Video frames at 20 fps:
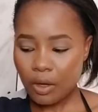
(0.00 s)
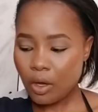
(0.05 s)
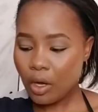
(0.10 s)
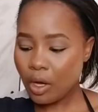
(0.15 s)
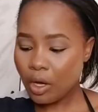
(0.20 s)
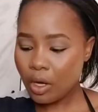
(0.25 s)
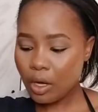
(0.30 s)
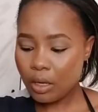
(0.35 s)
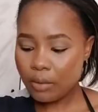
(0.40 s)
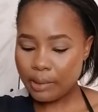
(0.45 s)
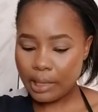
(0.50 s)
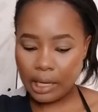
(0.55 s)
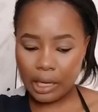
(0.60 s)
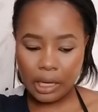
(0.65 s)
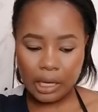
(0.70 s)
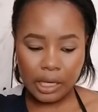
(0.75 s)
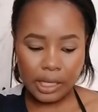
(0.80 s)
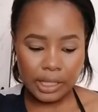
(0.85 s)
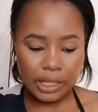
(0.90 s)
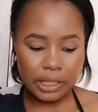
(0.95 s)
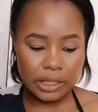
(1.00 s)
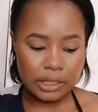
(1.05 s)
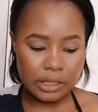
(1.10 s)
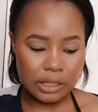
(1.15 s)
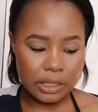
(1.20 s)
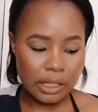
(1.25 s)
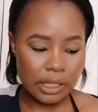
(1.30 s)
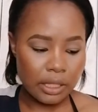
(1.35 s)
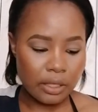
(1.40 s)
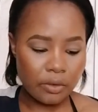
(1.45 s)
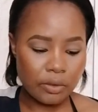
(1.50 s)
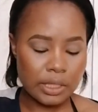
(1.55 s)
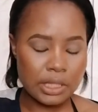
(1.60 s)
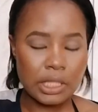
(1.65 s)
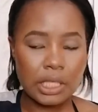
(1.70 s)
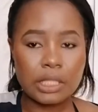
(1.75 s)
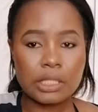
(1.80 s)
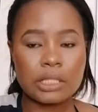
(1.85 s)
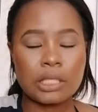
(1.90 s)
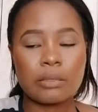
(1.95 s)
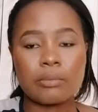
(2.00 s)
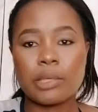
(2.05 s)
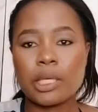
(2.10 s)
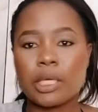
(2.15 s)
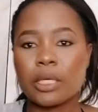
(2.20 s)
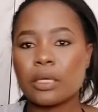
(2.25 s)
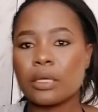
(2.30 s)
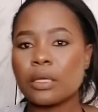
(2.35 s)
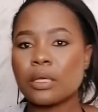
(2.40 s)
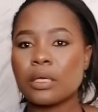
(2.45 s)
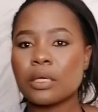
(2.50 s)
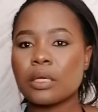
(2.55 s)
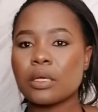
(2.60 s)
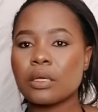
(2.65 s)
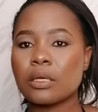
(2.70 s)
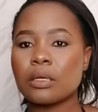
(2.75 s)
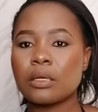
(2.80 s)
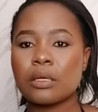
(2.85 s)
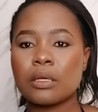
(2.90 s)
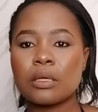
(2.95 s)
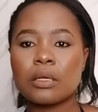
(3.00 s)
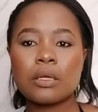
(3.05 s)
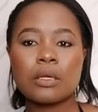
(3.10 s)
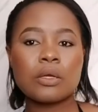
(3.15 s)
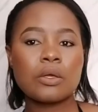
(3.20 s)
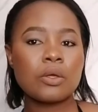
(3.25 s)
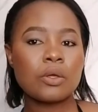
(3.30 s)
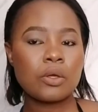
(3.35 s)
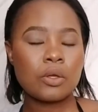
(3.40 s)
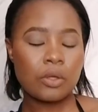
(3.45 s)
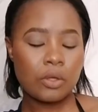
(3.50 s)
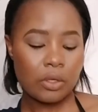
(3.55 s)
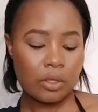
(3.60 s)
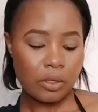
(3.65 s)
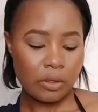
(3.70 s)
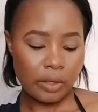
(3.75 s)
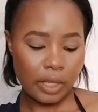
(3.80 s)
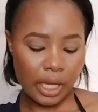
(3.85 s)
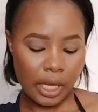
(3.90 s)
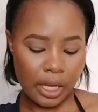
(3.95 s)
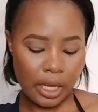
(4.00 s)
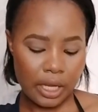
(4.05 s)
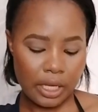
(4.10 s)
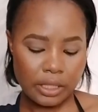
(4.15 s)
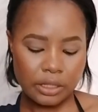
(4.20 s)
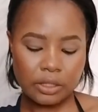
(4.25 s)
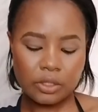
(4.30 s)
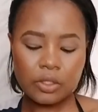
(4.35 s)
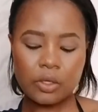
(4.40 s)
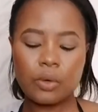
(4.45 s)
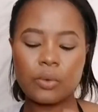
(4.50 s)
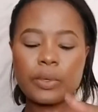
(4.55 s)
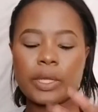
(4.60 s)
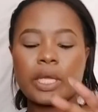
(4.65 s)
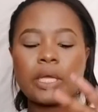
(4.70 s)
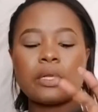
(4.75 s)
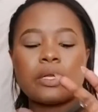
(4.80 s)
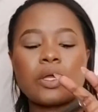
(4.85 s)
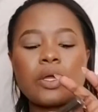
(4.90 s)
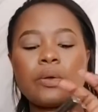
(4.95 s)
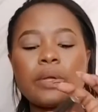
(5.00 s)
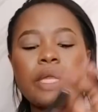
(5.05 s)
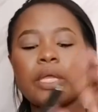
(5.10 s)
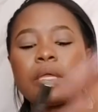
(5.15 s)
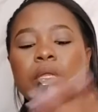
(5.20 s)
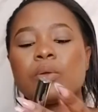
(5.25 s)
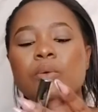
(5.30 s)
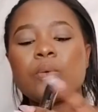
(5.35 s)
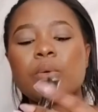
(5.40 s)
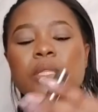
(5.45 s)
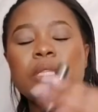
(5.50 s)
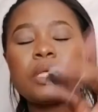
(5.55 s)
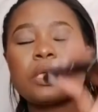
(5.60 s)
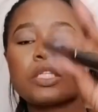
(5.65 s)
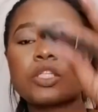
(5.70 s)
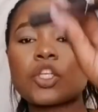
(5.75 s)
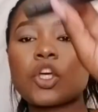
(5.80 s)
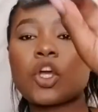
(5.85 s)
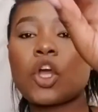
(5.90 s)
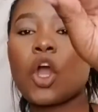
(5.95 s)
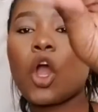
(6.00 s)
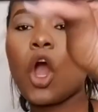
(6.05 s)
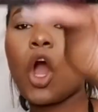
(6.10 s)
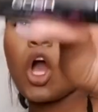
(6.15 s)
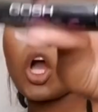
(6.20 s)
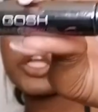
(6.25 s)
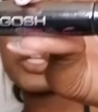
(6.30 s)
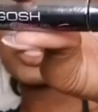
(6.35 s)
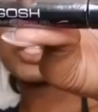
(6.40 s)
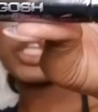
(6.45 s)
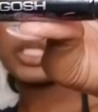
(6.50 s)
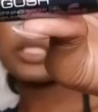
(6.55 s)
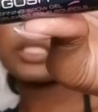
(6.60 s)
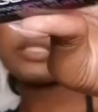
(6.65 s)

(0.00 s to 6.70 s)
Oh, my eye is irritating me. Okay, so we're gonna go in with this Gosh